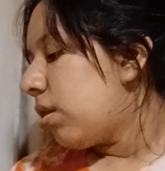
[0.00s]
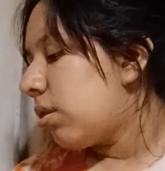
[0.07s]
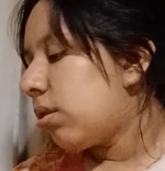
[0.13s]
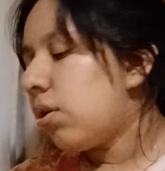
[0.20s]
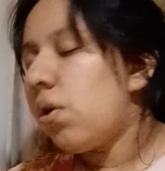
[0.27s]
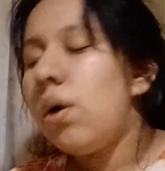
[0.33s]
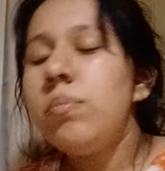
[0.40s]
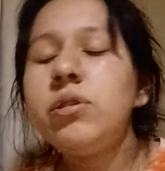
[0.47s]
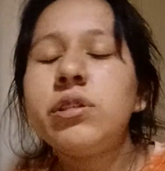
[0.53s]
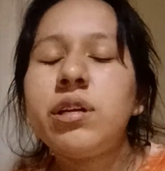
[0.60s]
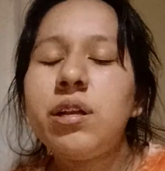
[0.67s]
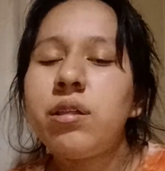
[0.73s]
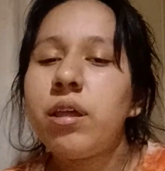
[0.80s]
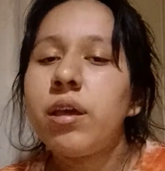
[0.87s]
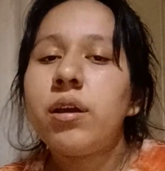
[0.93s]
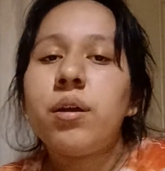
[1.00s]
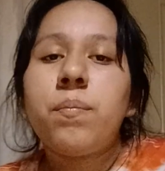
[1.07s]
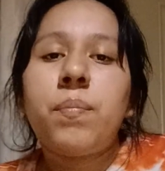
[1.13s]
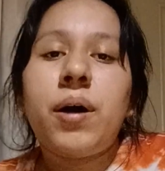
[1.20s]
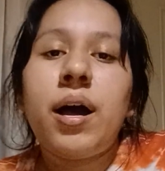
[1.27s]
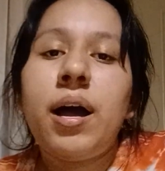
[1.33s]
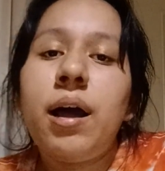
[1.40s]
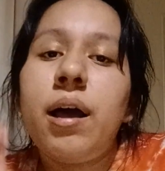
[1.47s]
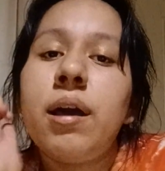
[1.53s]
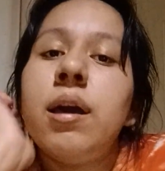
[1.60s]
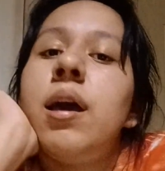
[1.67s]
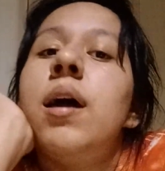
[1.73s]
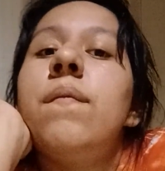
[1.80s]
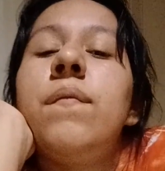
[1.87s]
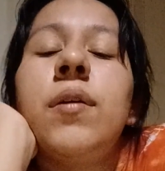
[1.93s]
So I'm just gonna say goodbye.
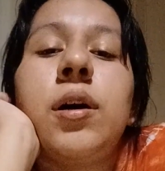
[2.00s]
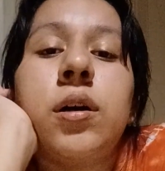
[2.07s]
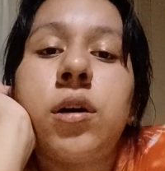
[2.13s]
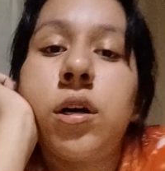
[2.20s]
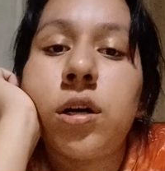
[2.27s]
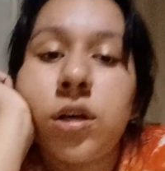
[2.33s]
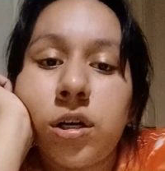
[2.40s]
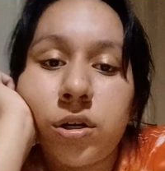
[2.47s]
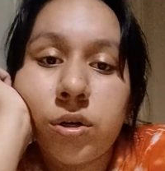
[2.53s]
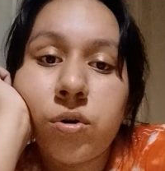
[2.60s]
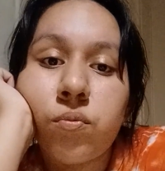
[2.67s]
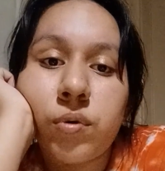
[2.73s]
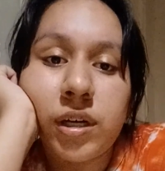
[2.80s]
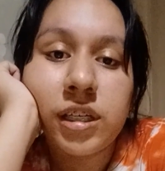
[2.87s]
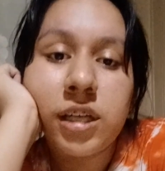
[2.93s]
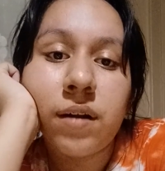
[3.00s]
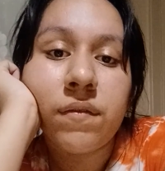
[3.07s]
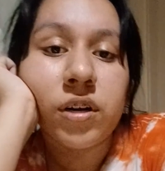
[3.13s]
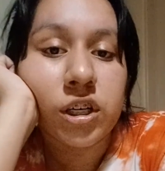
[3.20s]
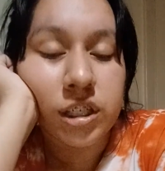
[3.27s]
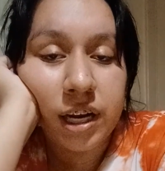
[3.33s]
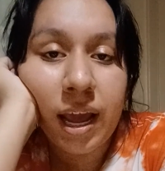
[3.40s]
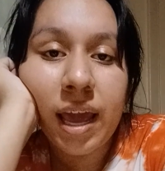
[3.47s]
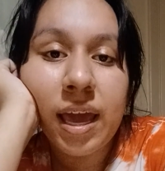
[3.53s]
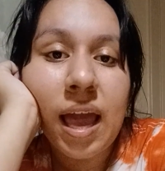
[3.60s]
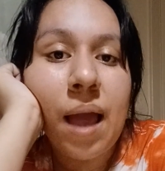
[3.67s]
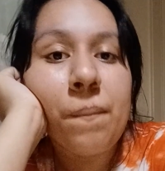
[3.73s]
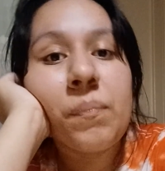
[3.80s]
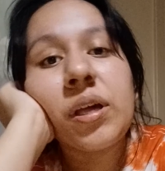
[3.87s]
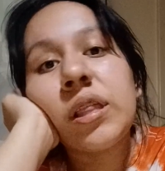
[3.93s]
Have a good rest of your day.
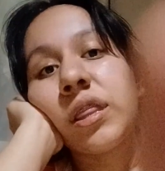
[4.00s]
Happy